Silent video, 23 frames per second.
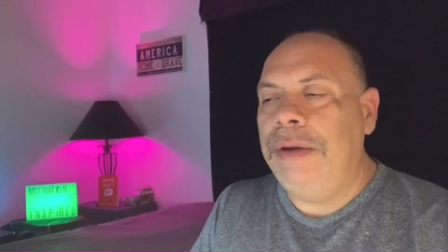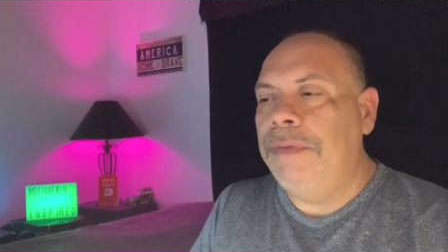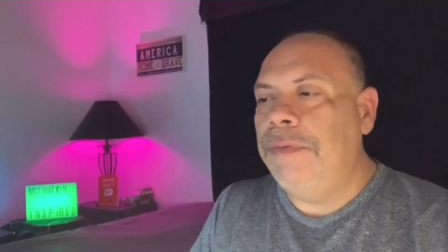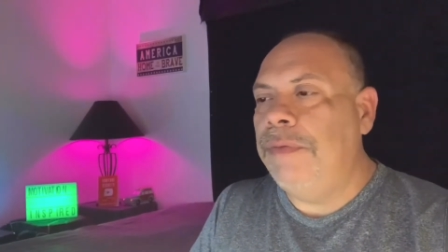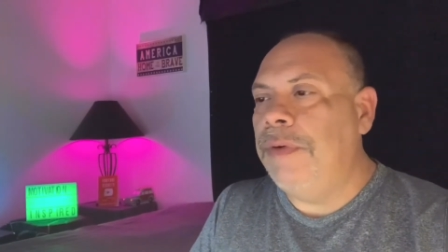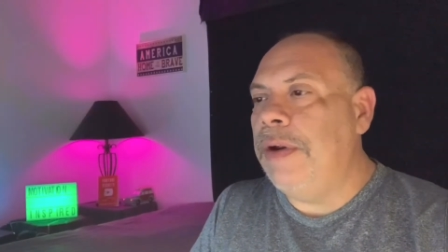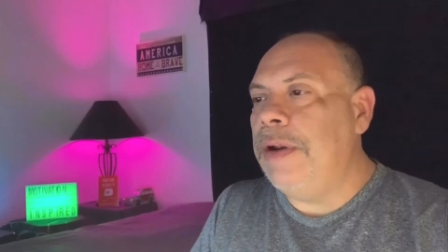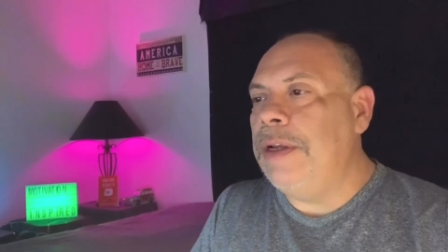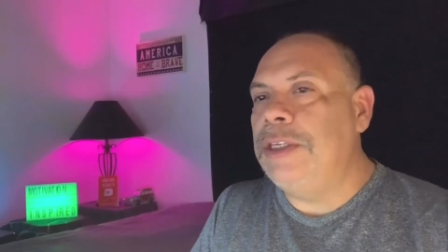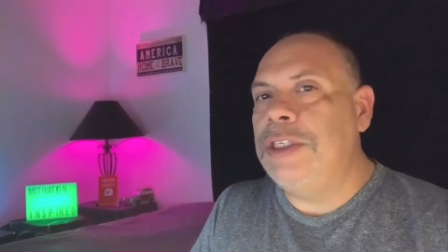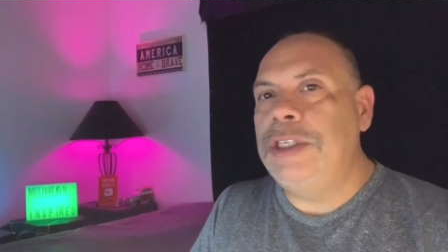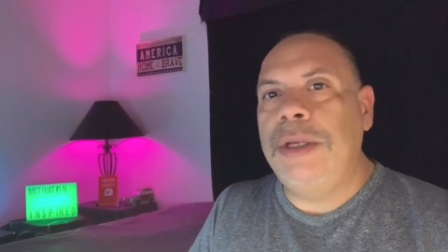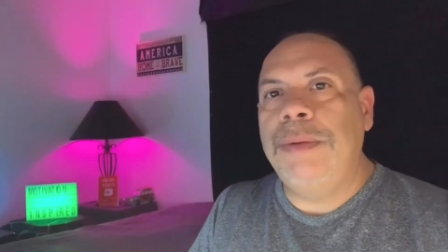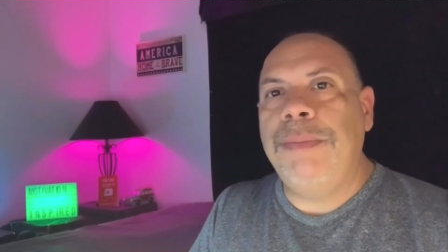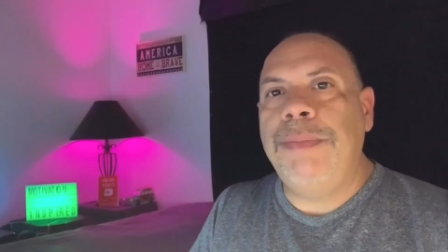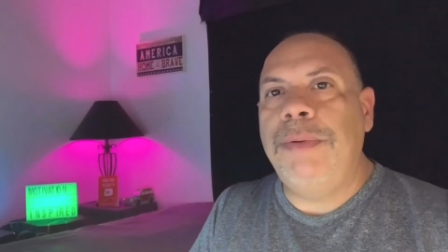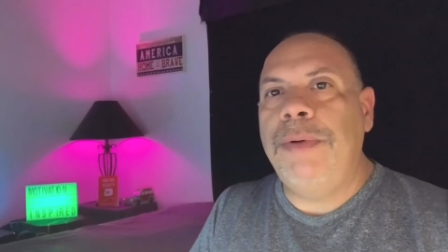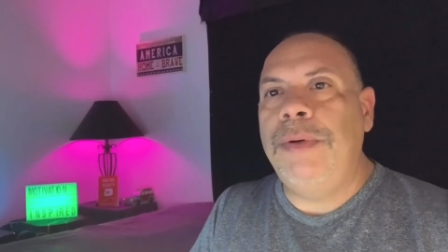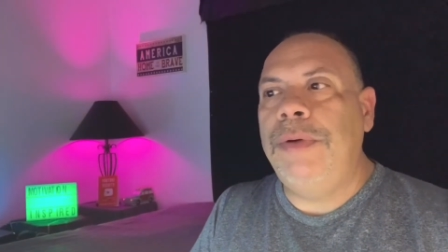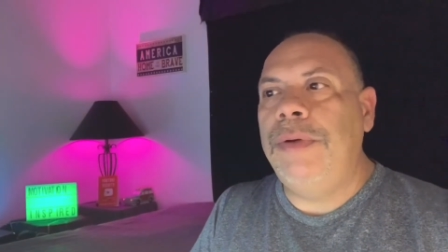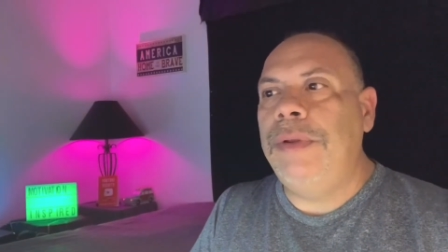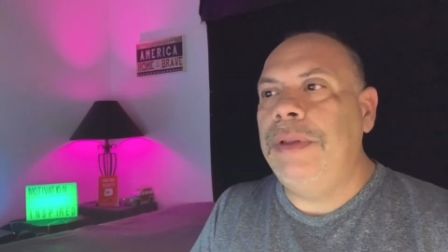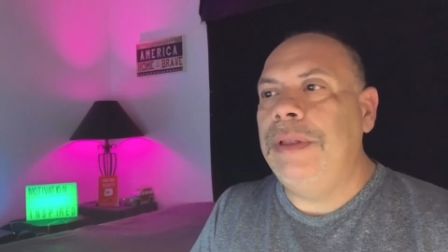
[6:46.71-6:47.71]
very
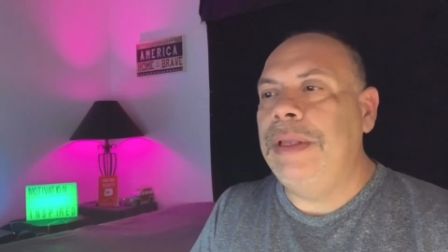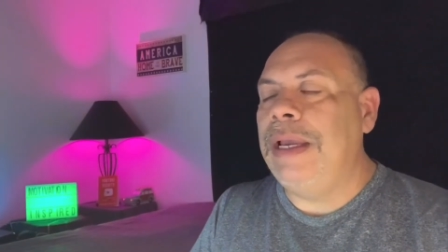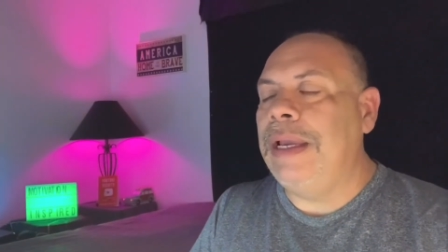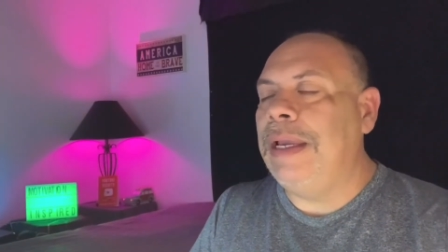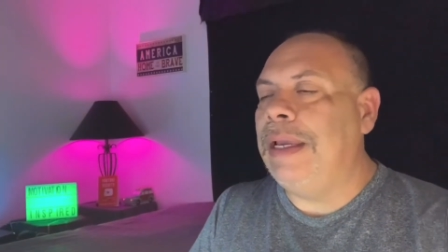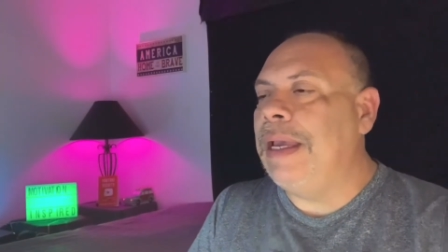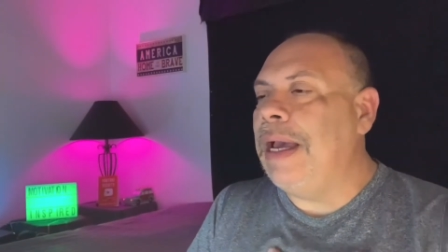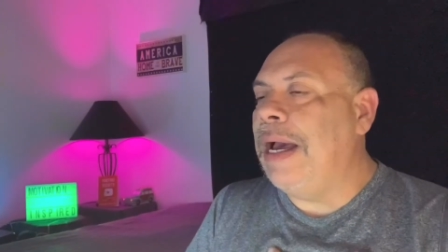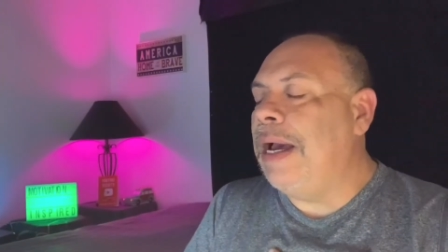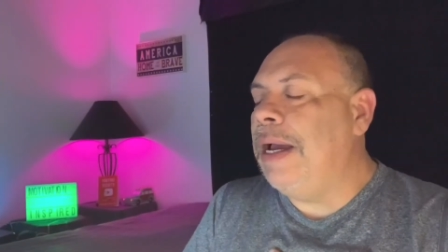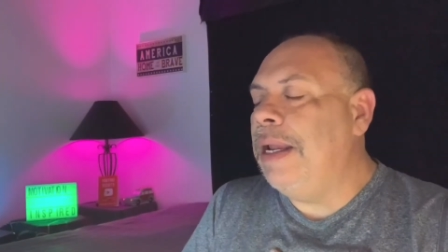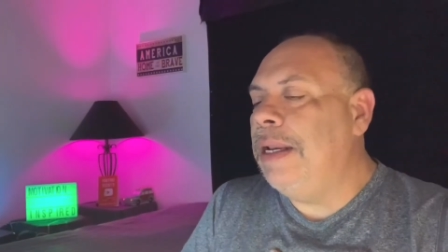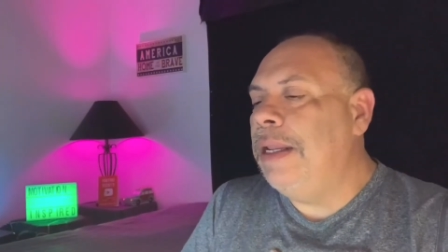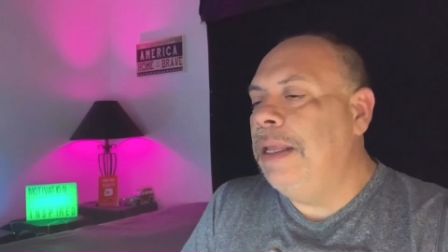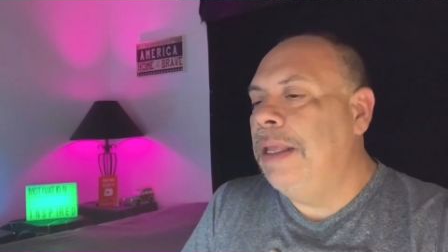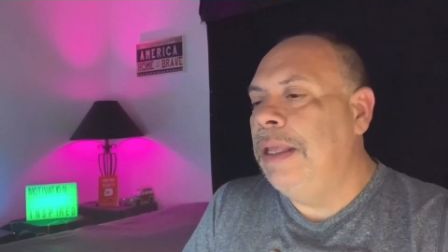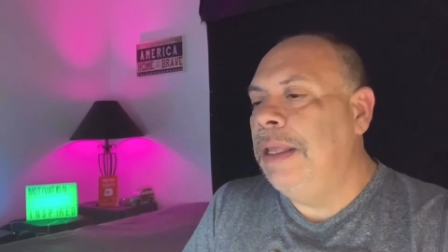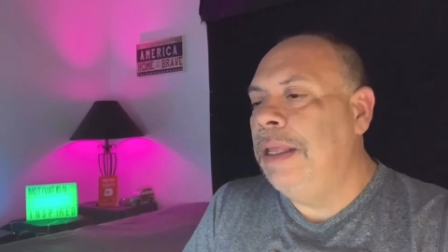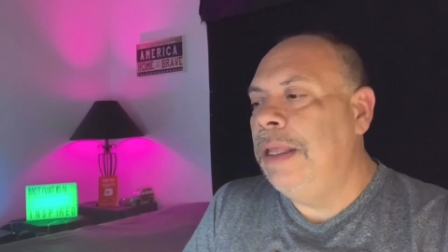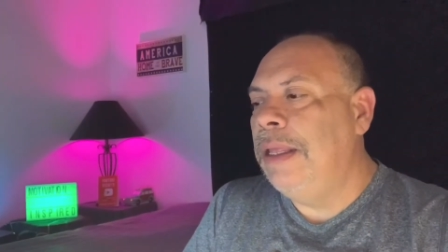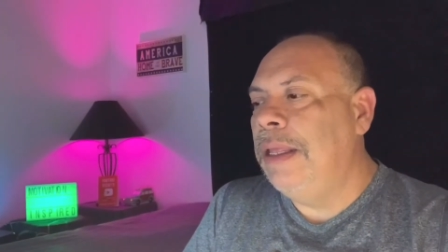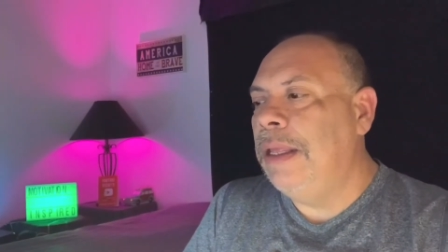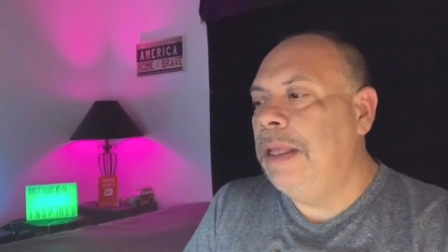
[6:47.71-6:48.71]
simple, that God,
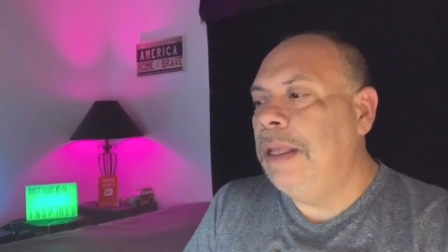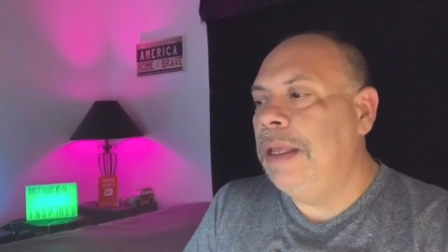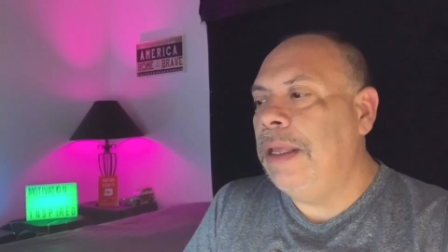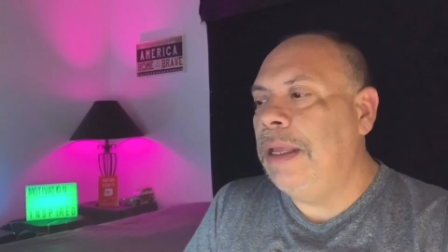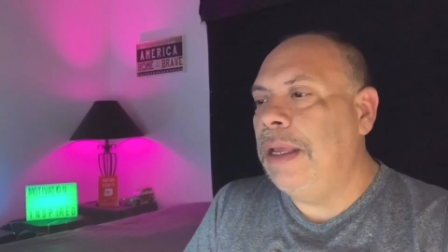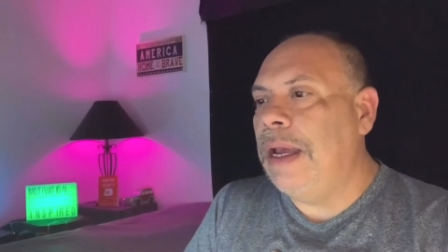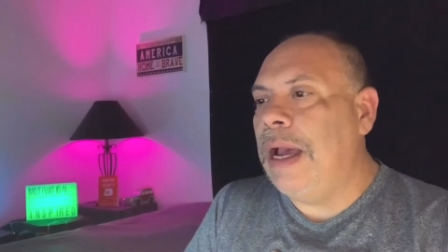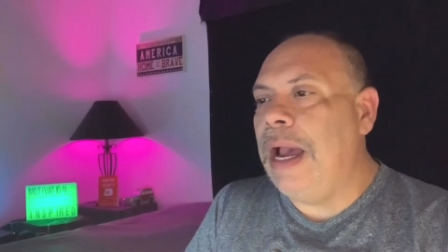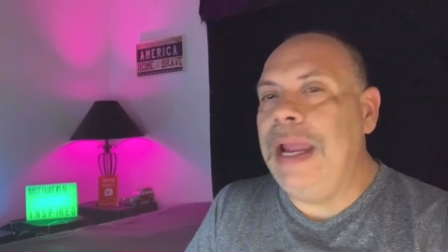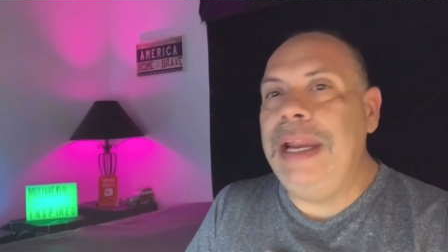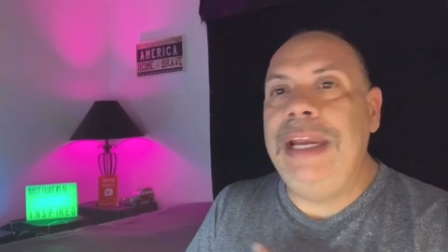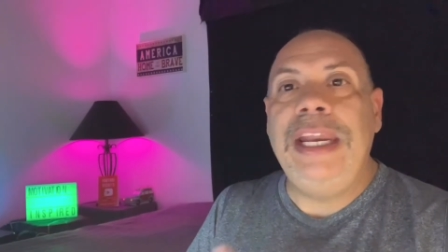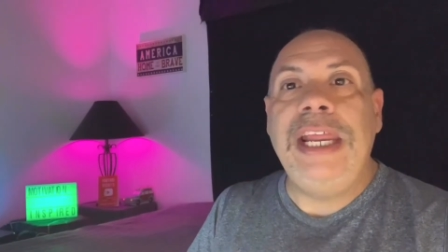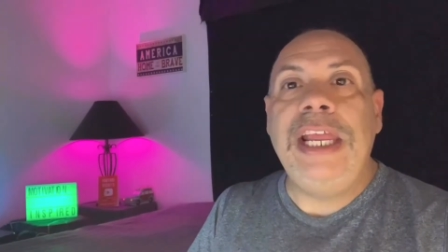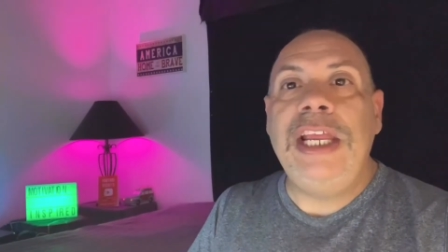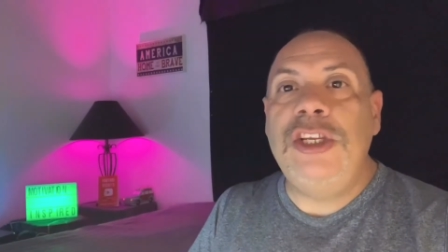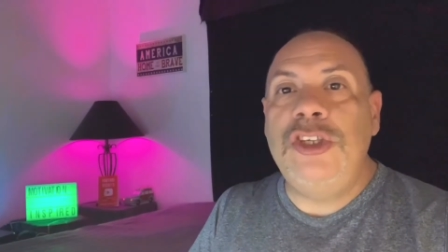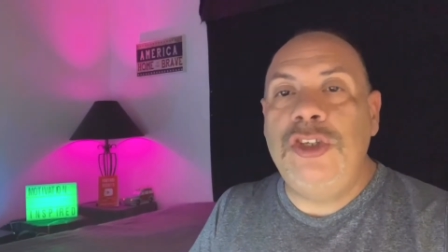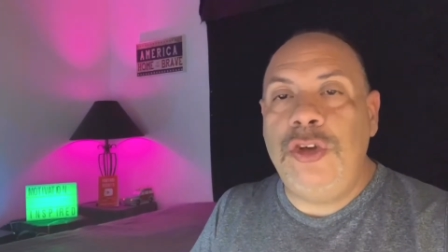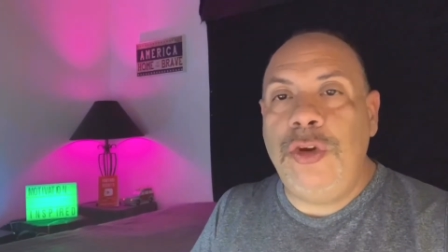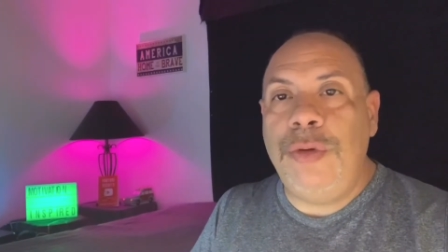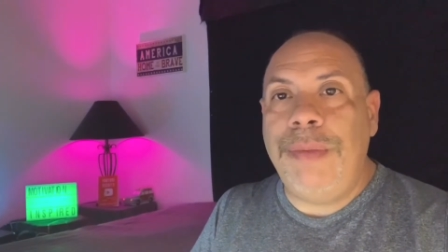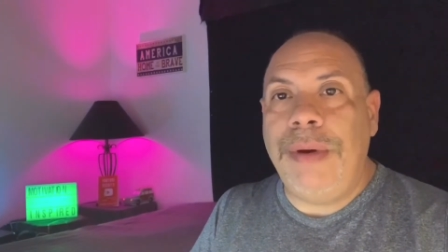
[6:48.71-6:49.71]
I need
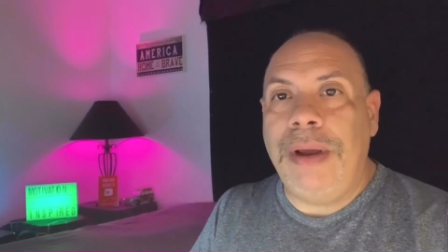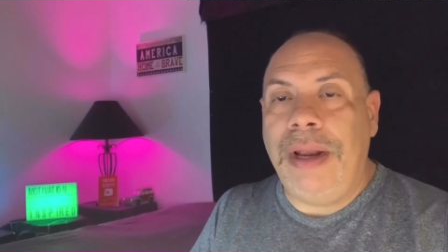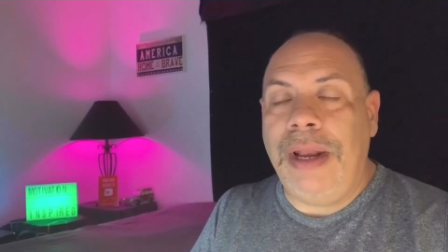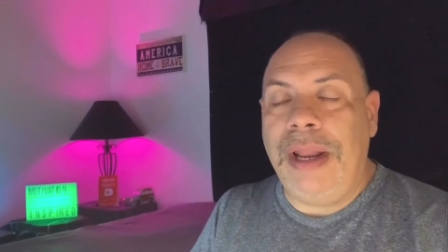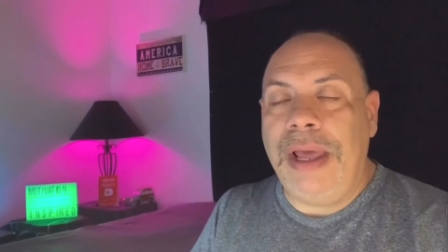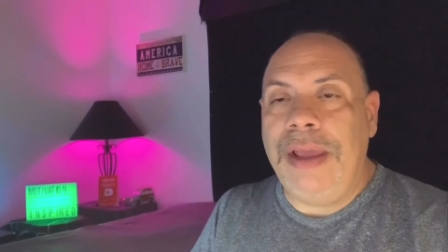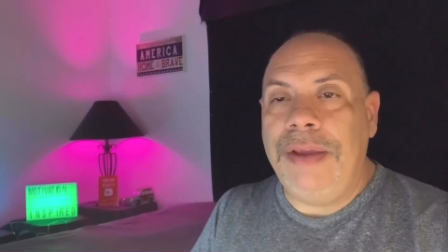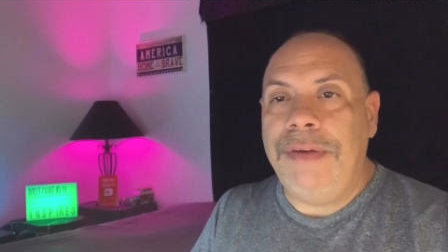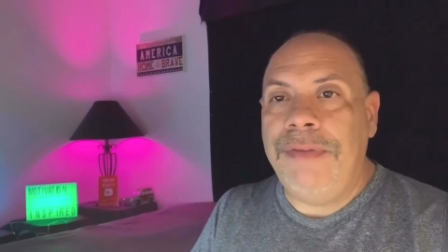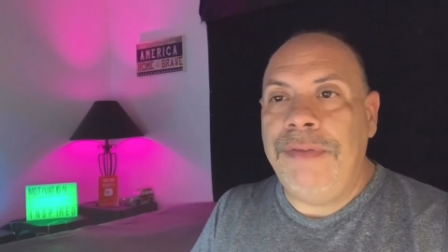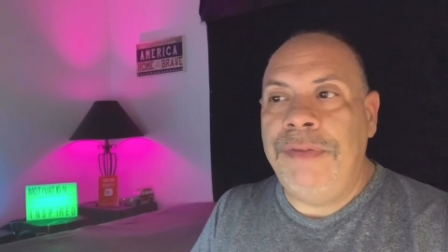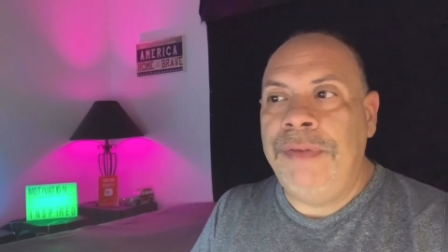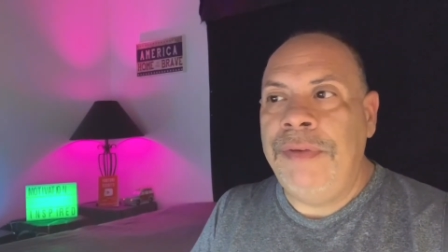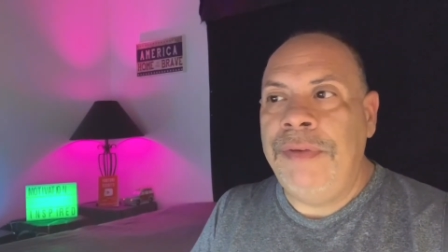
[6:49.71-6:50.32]
you in my life.